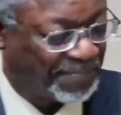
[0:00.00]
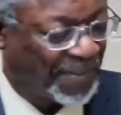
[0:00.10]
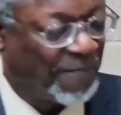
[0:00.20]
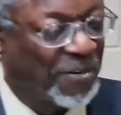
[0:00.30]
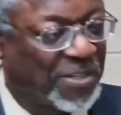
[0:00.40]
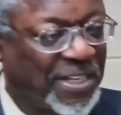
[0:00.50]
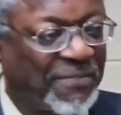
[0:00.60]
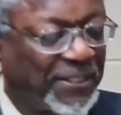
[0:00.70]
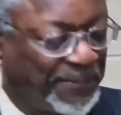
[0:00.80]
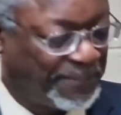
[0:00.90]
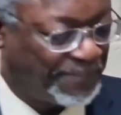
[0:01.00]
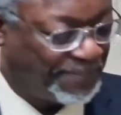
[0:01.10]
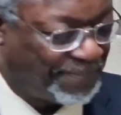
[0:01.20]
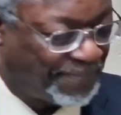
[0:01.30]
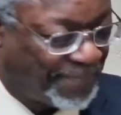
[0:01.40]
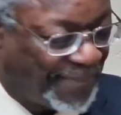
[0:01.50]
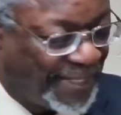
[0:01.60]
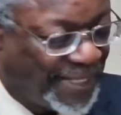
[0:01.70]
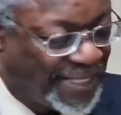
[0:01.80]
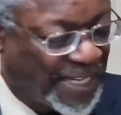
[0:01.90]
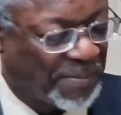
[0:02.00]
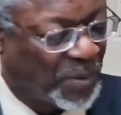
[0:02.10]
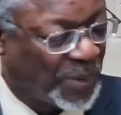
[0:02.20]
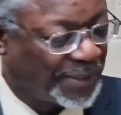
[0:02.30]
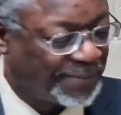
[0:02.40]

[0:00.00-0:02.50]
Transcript: in verse 7, chapter 1,